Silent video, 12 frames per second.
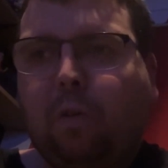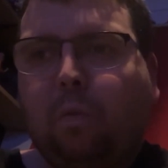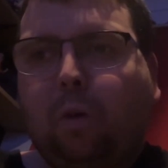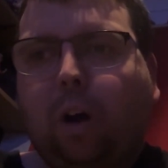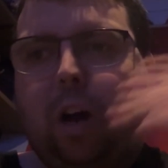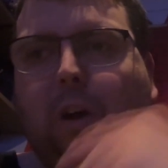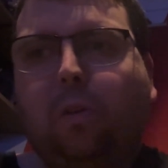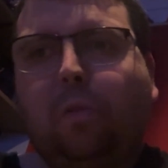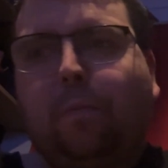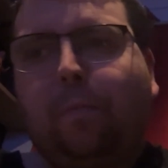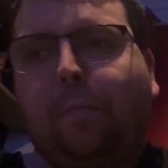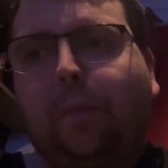Well,
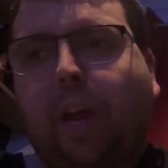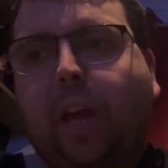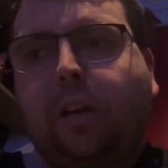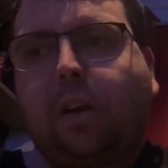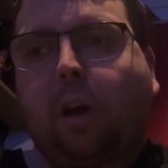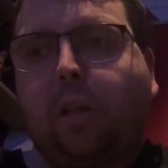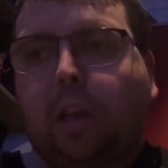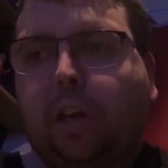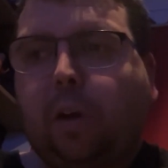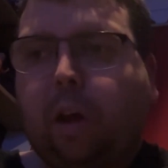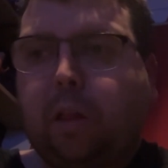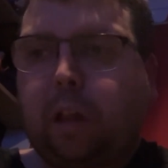in
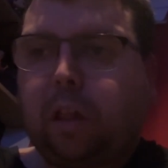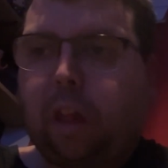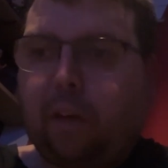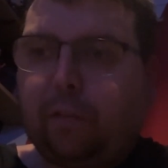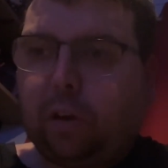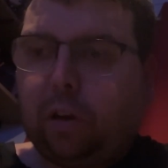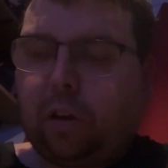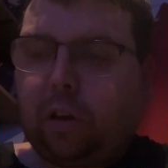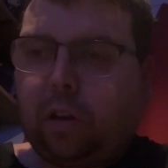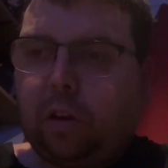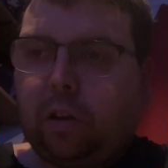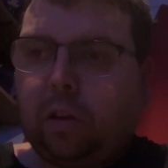1997,
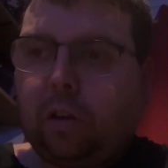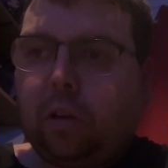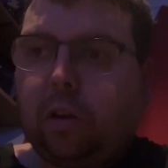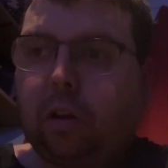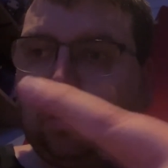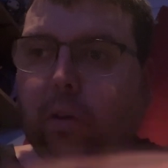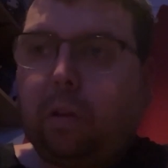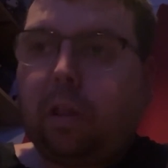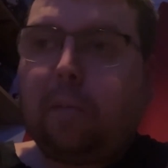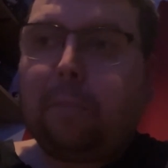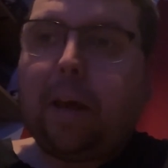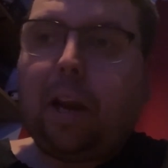
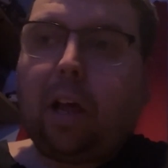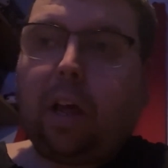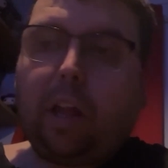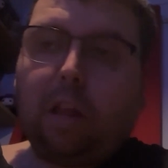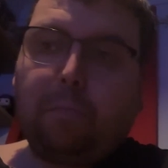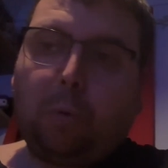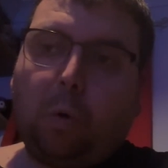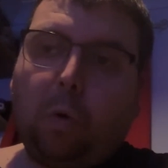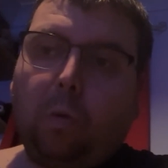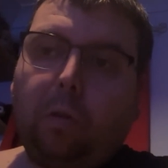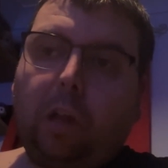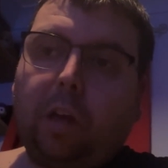Lucy Miller is
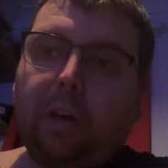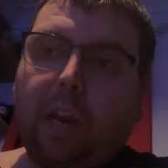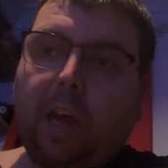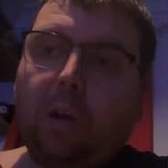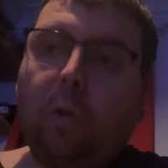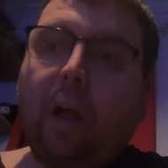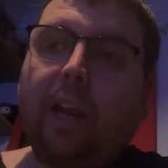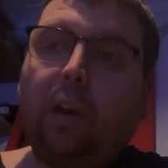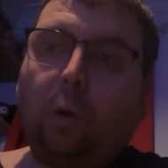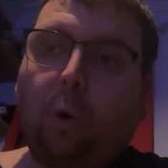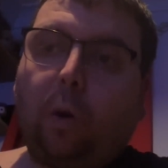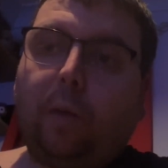born to Neil and
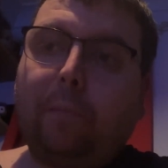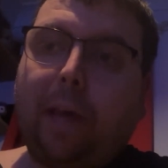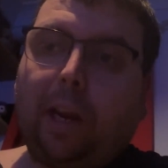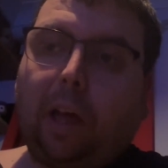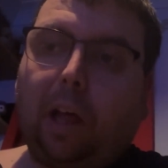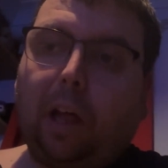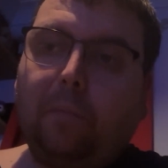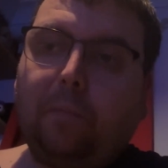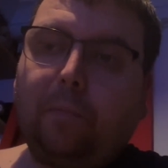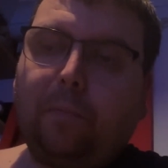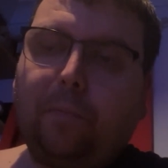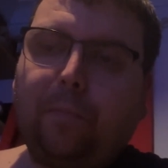Laura Miller,
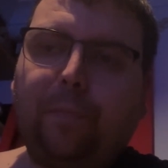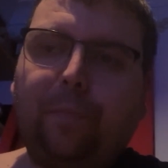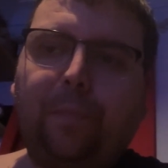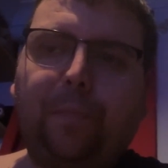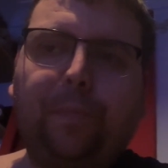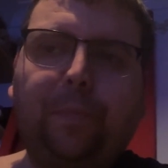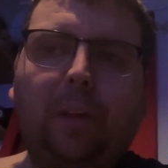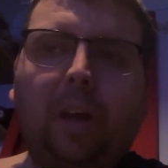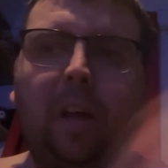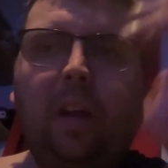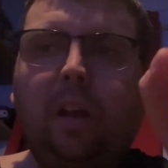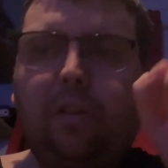
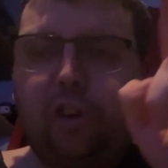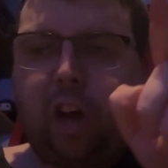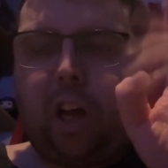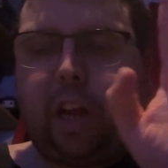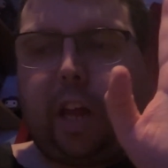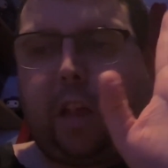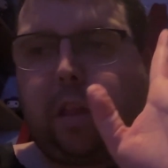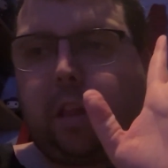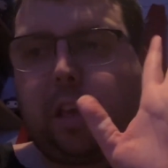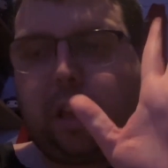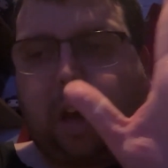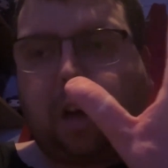Charlie's
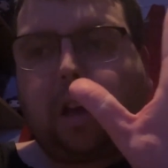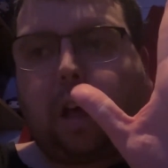younger